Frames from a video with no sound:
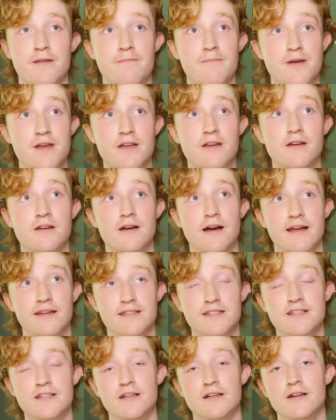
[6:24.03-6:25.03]
The big
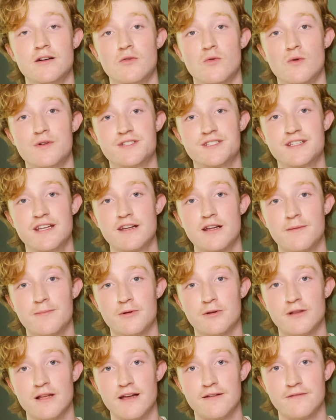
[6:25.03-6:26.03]
idea was setting up
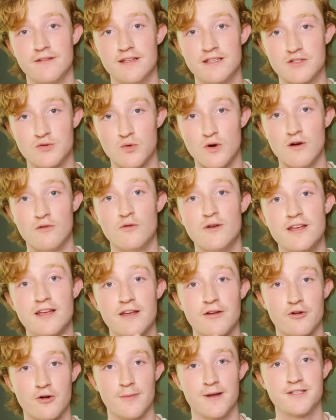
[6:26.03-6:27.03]
your life in twelve week
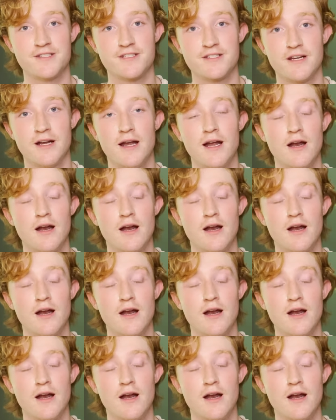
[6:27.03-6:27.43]
increments